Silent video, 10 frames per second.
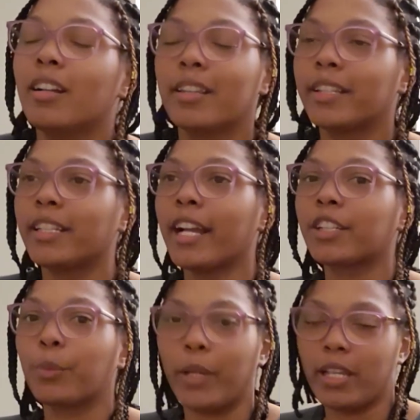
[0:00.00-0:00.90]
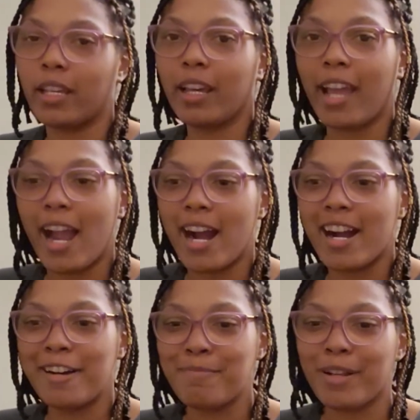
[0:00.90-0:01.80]
this next week.
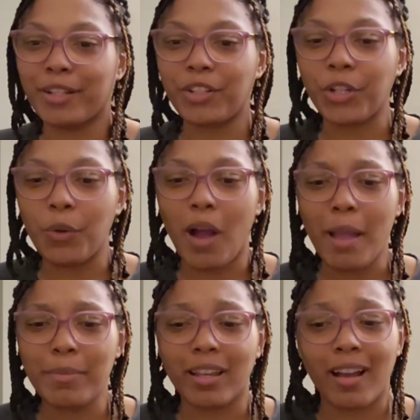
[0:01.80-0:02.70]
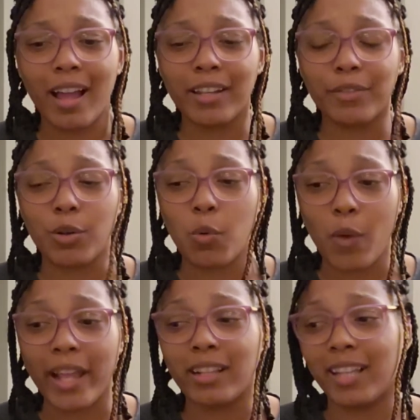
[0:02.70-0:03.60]
So I'm kind of
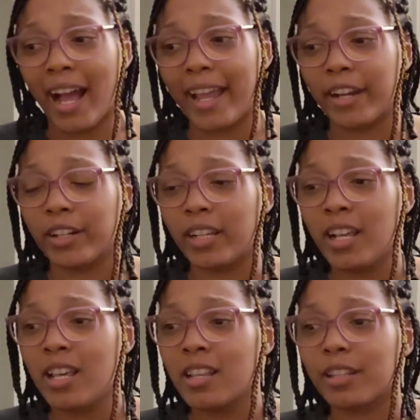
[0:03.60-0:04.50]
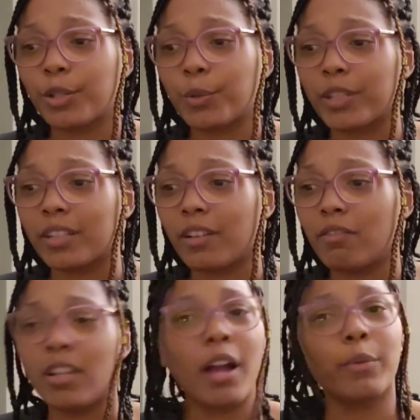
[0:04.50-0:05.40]
quite tired. This was
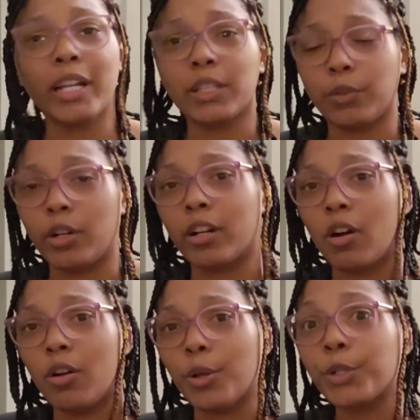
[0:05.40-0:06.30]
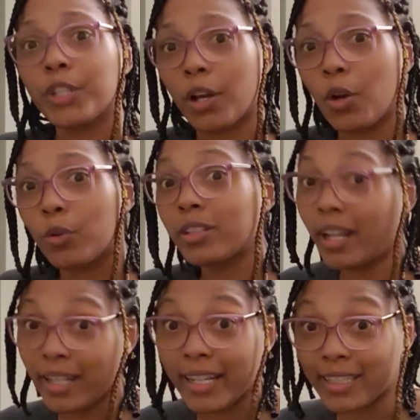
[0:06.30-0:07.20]
not restful at all. So
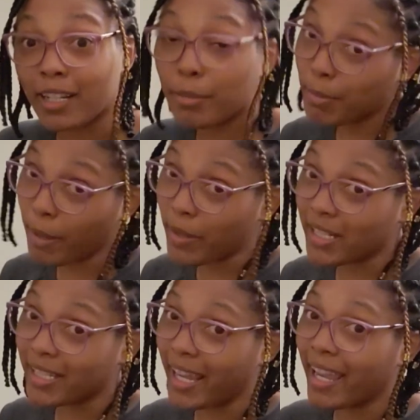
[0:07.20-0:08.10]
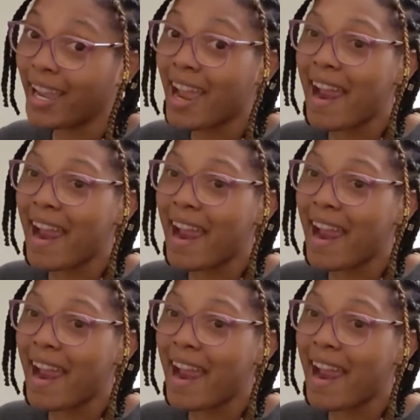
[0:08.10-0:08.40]
Sunday is going to be my rest day